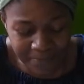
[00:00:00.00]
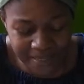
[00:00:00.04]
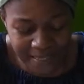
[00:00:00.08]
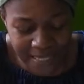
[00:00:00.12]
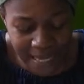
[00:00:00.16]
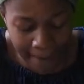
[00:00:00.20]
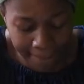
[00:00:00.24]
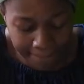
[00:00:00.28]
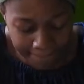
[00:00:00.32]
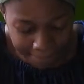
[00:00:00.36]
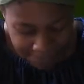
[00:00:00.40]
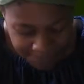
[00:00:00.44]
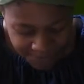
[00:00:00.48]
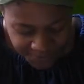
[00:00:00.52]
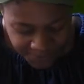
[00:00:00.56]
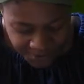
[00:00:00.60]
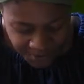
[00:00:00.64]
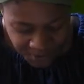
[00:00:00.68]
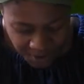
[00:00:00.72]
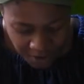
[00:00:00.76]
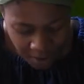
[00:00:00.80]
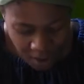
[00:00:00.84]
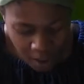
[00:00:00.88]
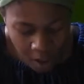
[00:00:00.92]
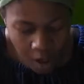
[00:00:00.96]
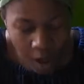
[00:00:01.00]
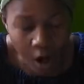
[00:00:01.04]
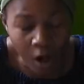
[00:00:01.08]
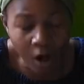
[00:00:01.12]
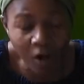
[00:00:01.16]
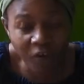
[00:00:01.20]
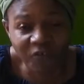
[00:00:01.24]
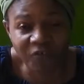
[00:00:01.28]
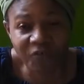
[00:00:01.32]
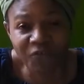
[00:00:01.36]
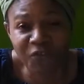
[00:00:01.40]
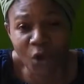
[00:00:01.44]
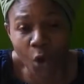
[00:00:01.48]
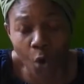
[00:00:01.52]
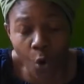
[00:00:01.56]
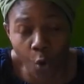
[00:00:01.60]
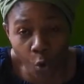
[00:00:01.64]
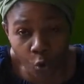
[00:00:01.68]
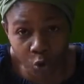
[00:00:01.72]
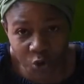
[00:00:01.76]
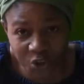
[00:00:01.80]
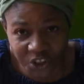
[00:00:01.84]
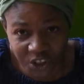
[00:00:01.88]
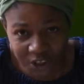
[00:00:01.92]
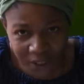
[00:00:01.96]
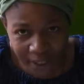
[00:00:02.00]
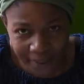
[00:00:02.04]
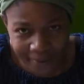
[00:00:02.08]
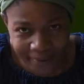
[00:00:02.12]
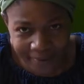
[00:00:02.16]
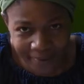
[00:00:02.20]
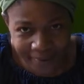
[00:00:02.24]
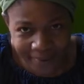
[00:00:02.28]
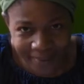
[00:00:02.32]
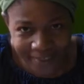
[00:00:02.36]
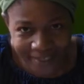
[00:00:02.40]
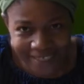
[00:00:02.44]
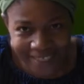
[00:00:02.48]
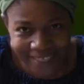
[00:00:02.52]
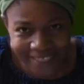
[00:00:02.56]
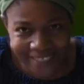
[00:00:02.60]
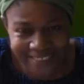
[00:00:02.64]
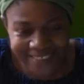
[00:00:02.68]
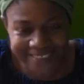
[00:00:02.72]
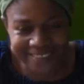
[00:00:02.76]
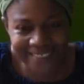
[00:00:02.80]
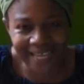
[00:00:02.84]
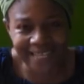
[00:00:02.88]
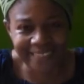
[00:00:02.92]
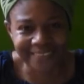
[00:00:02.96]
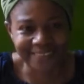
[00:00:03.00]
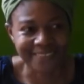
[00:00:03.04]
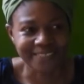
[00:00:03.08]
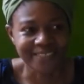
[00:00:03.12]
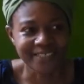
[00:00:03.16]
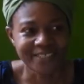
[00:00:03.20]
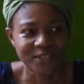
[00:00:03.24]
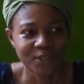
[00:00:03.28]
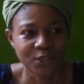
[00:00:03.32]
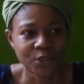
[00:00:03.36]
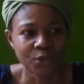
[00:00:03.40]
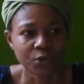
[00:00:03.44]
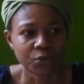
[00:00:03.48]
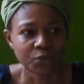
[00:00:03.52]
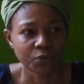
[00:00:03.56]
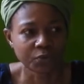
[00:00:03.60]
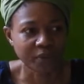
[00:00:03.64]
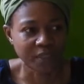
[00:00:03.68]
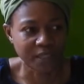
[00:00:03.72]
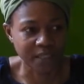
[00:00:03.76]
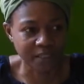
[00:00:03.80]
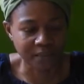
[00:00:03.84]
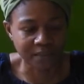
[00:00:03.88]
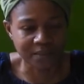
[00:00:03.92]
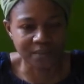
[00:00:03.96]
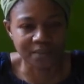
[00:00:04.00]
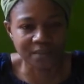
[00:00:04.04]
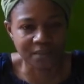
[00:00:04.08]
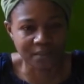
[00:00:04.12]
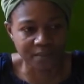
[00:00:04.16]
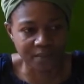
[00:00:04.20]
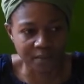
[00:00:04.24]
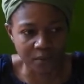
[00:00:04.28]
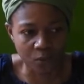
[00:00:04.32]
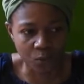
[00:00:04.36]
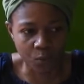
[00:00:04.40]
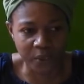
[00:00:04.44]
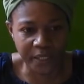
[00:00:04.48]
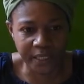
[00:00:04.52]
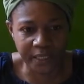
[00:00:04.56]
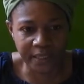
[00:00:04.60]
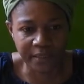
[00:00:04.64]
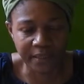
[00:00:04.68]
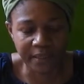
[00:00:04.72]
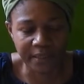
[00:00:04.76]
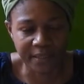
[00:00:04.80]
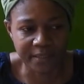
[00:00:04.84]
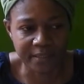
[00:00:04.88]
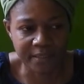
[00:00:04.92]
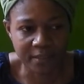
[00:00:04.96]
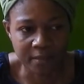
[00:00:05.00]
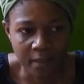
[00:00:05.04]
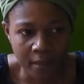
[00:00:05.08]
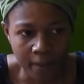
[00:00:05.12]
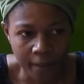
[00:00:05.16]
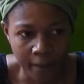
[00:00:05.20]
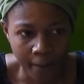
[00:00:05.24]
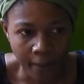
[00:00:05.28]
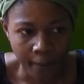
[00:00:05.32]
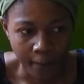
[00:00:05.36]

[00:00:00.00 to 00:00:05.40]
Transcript: depths of the ocean that, things is the way it is.